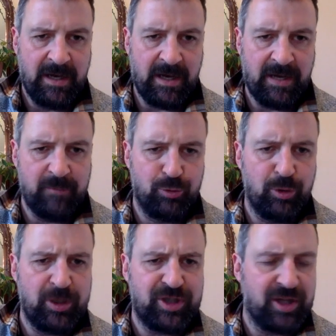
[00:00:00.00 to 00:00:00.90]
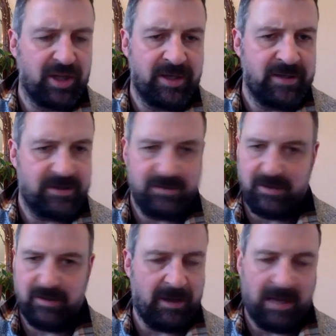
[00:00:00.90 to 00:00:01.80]
And with Rory Sutherland,
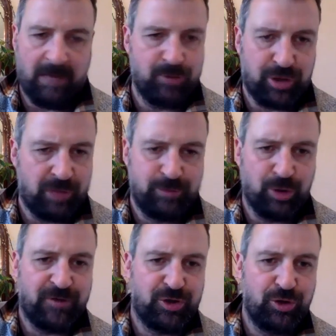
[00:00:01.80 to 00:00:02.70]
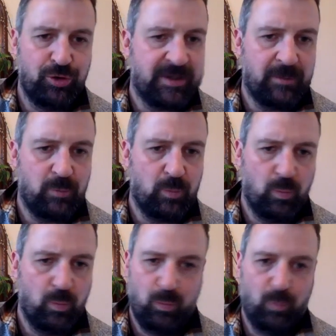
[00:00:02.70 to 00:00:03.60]
I'm sorry if I should know,
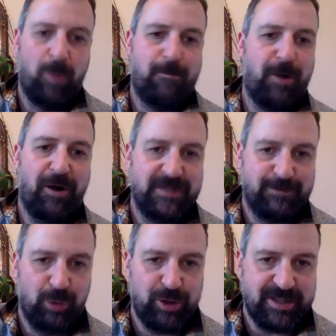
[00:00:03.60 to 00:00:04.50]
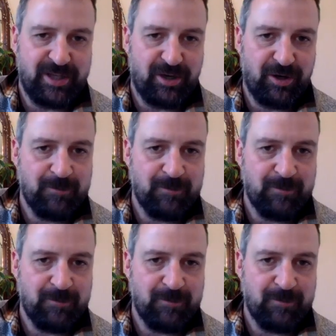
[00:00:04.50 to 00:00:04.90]
what part of his body is he hurt?